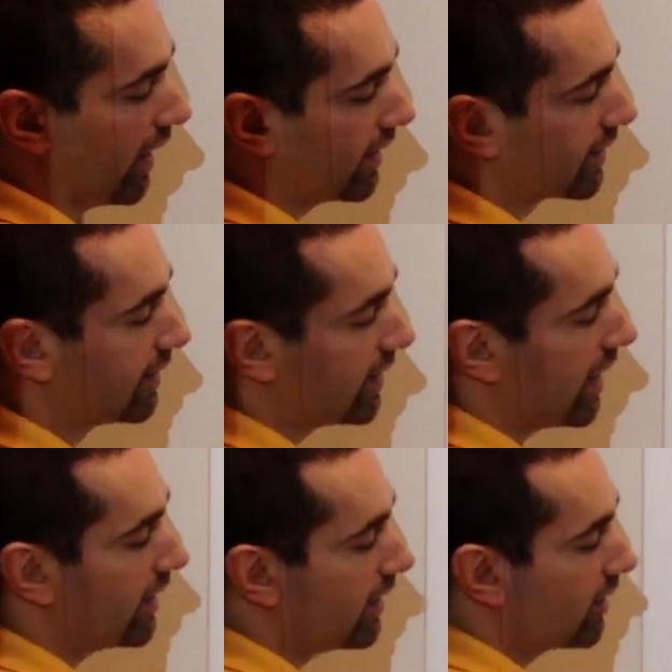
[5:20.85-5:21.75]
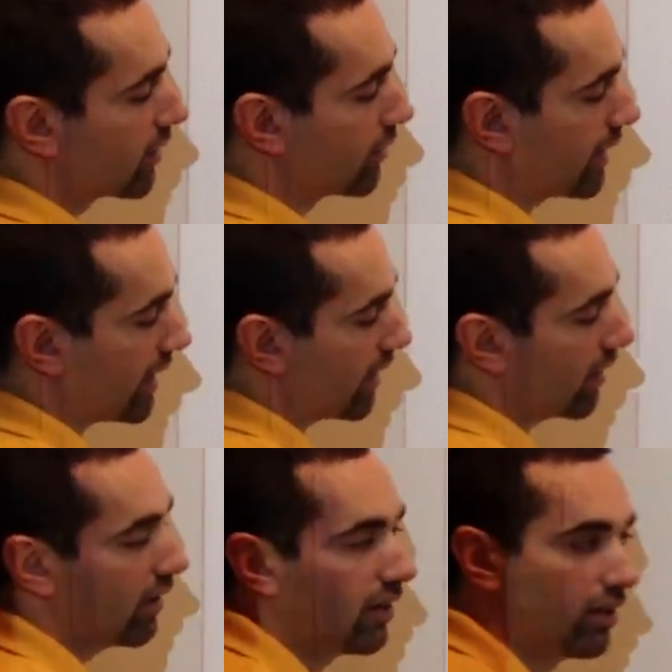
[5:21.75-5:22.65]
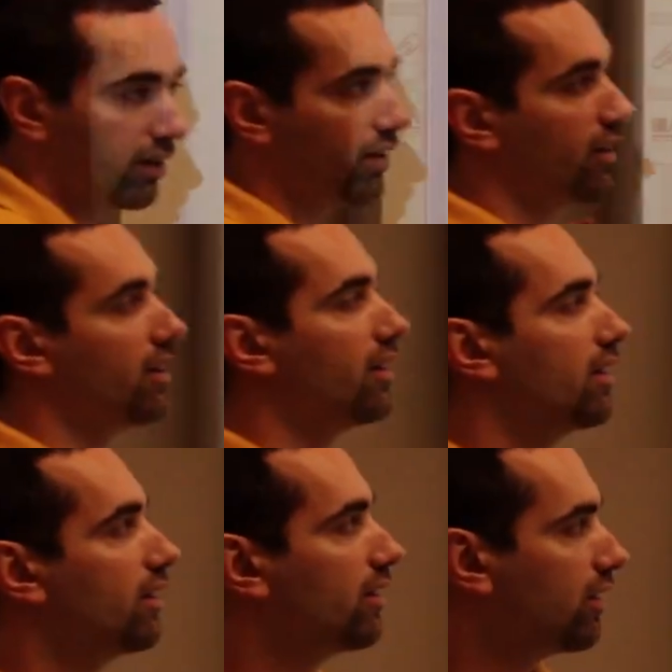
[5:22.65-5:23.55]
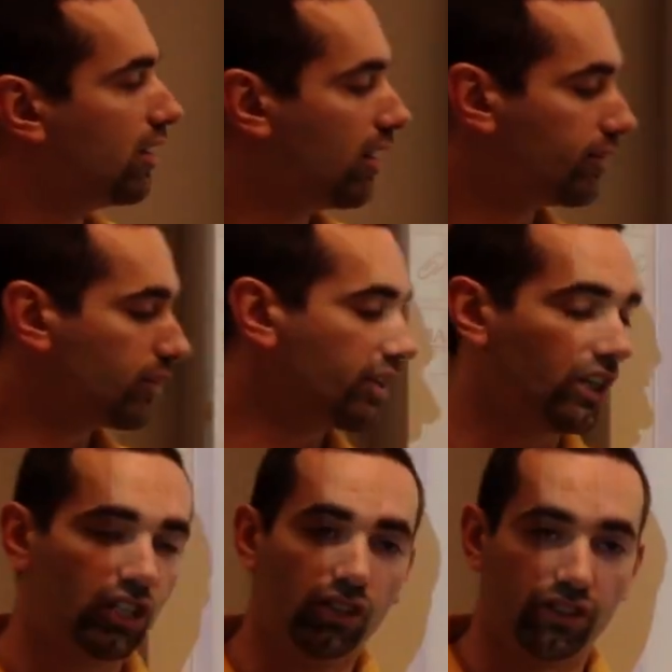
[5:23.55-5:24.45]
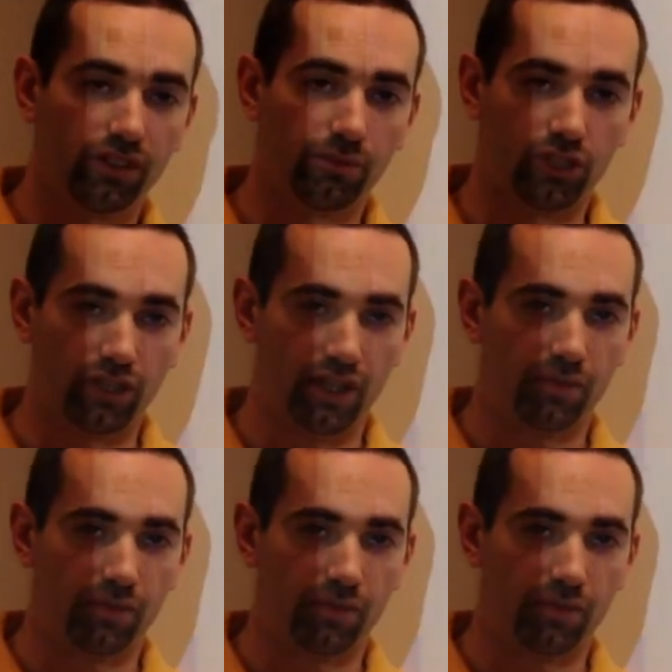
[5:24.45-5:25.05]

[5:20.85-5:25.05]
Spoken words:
has 90 degree of rotational symmetry.